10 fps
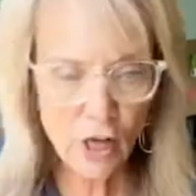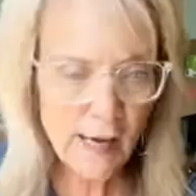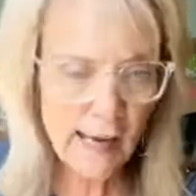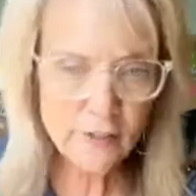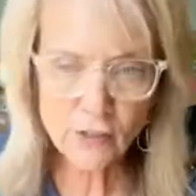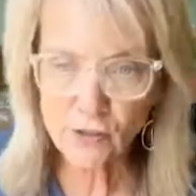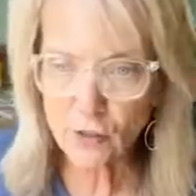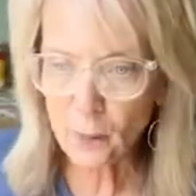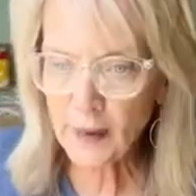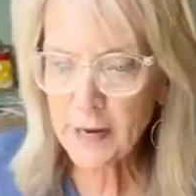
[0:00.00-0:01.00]
saw I had those
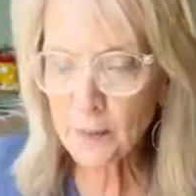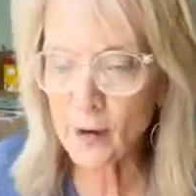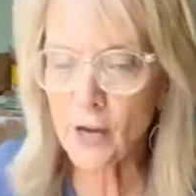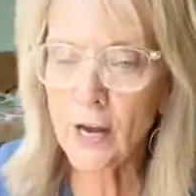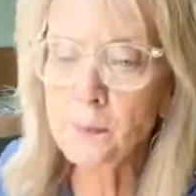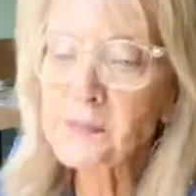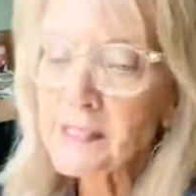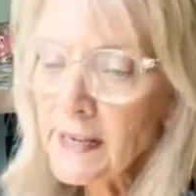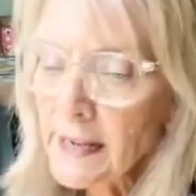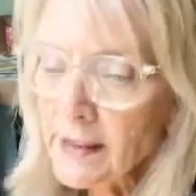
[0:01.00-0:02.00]
little paper cups.
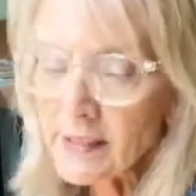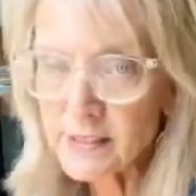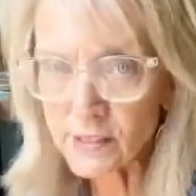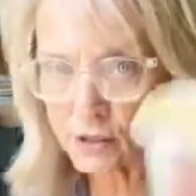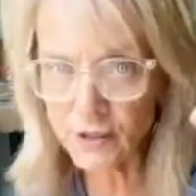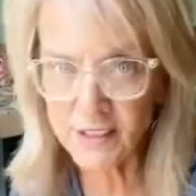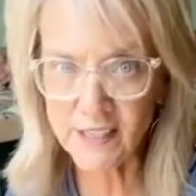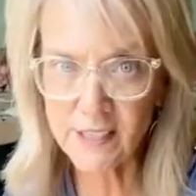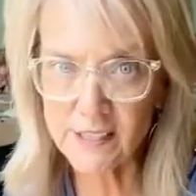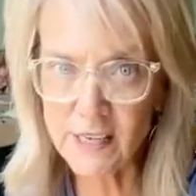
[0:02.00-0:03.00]
These little
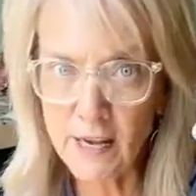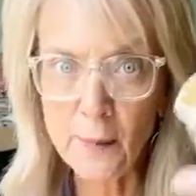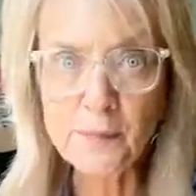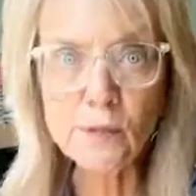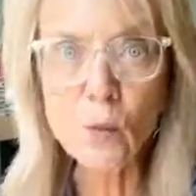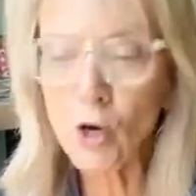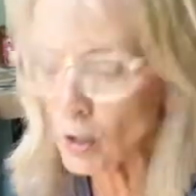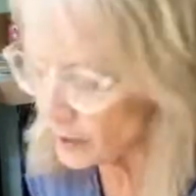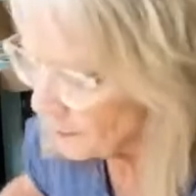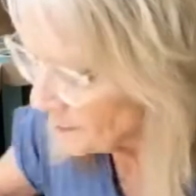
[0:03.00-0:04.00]
Dixie cups
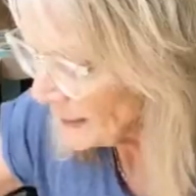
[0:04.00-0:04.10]
work.